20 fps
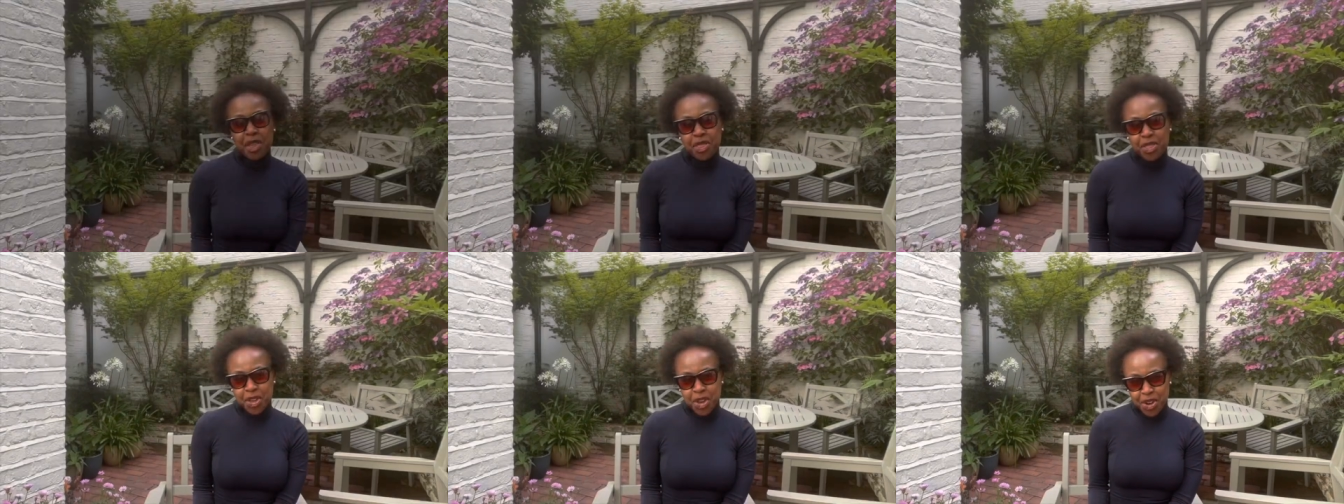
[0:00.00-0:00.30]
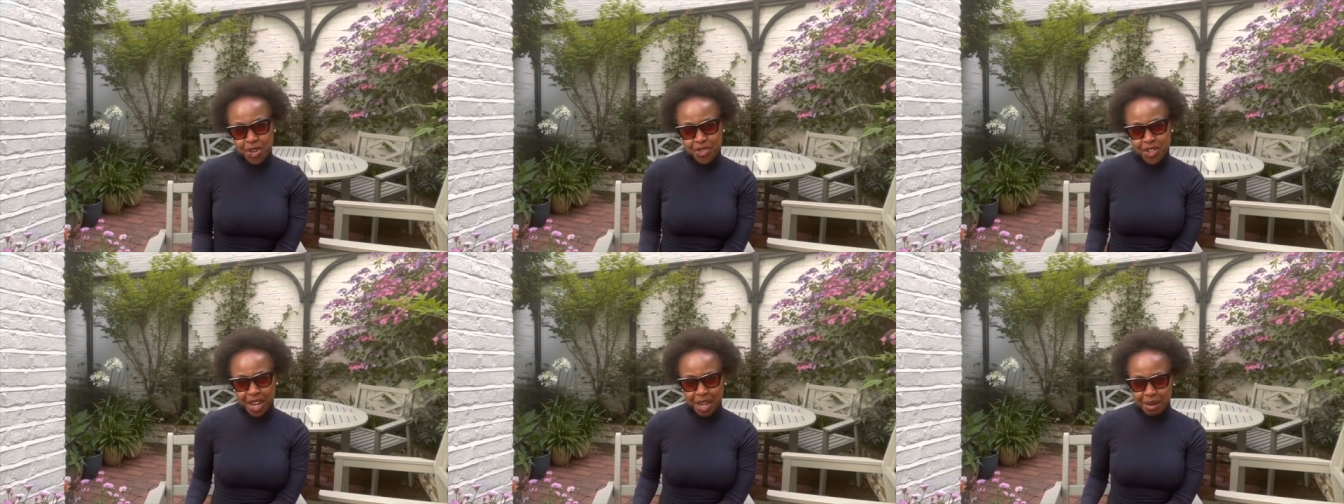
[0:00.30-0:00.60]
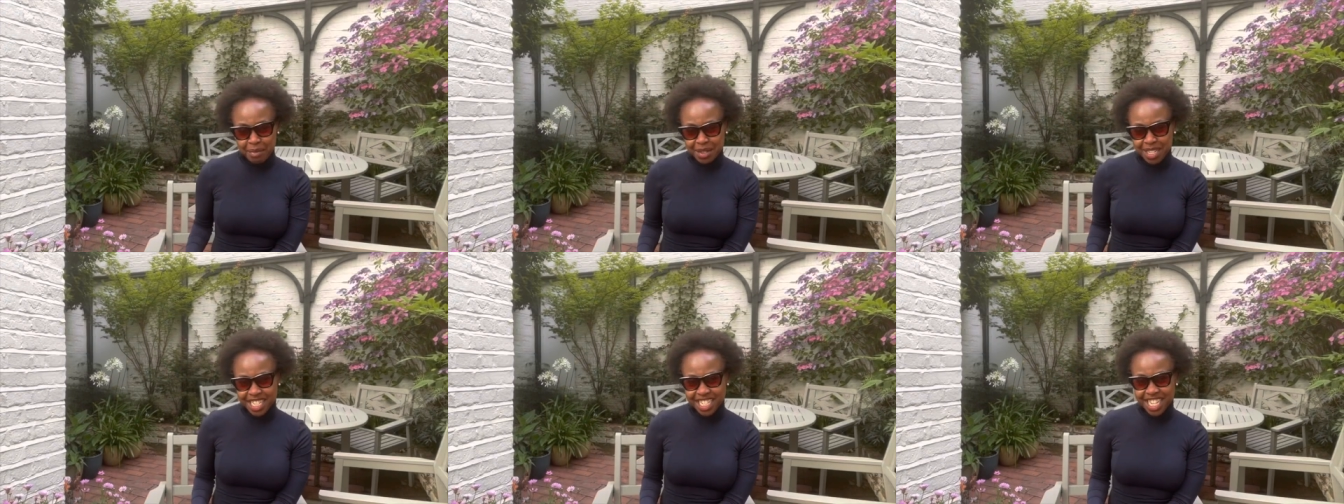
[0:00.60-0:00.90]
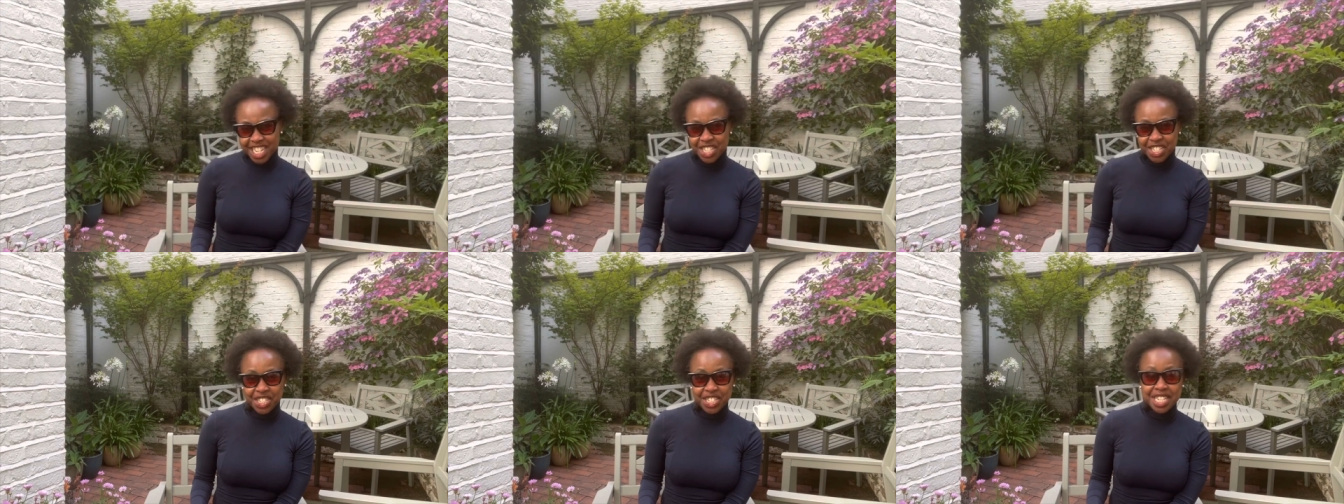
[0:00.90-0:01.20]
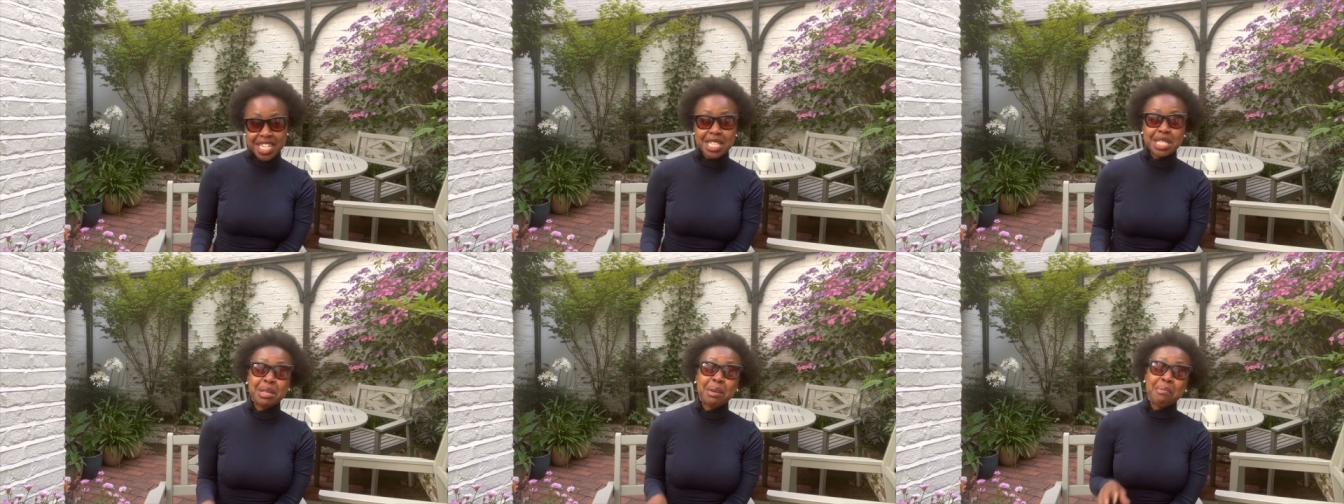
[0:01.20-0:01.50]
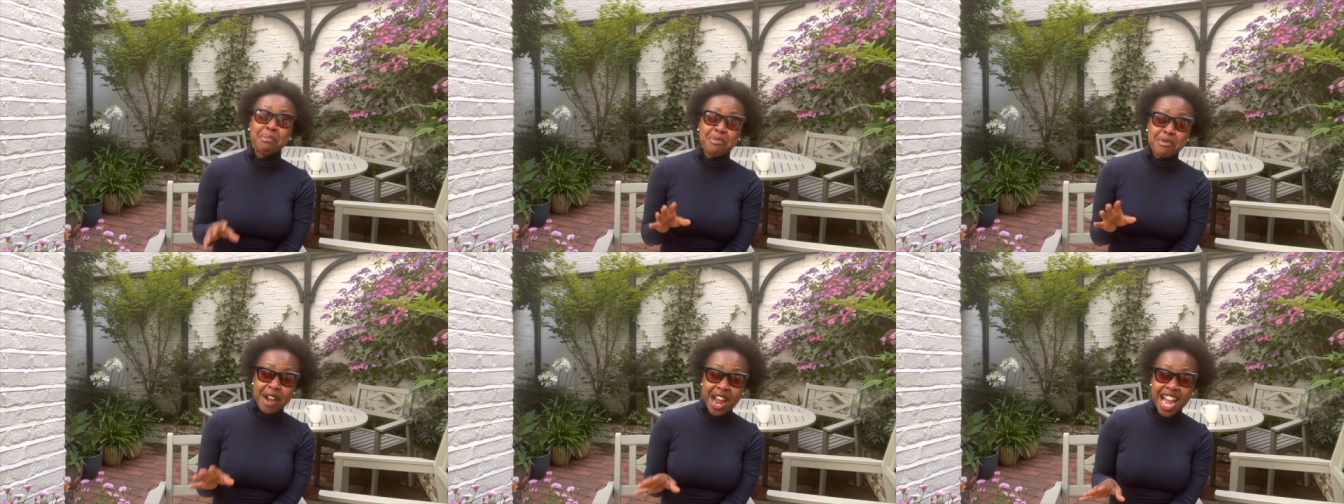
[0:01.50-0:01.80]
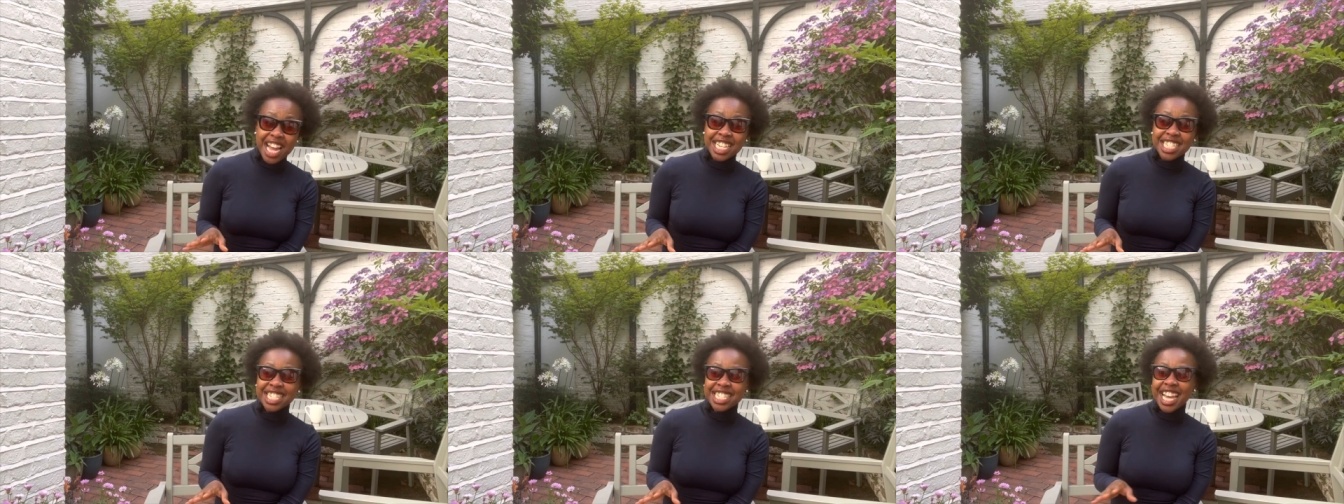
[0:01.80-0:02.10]
third recommendation is a
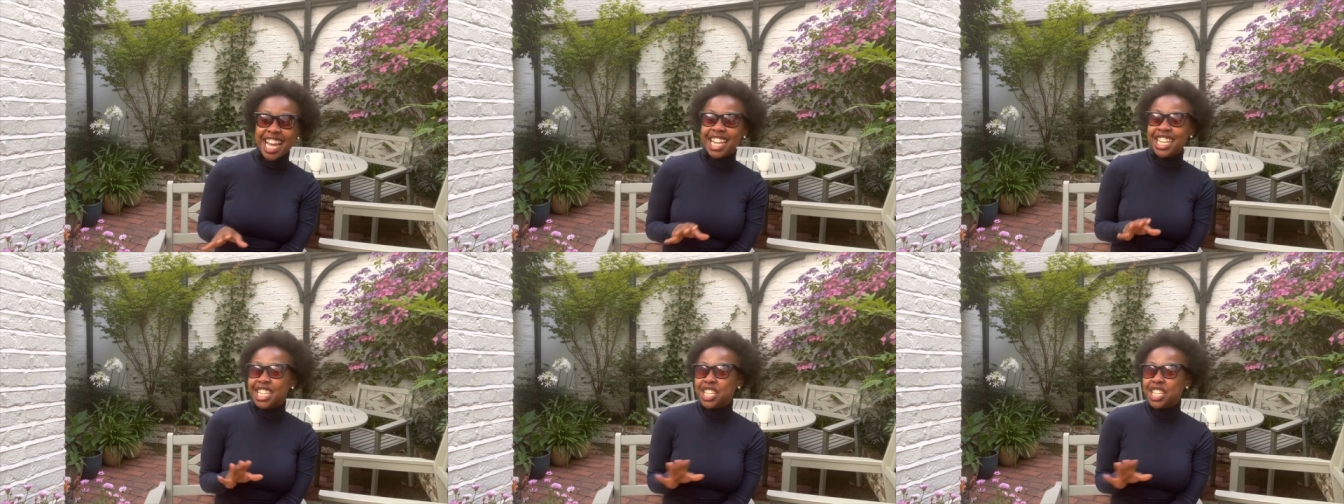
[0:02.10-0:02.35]
brand that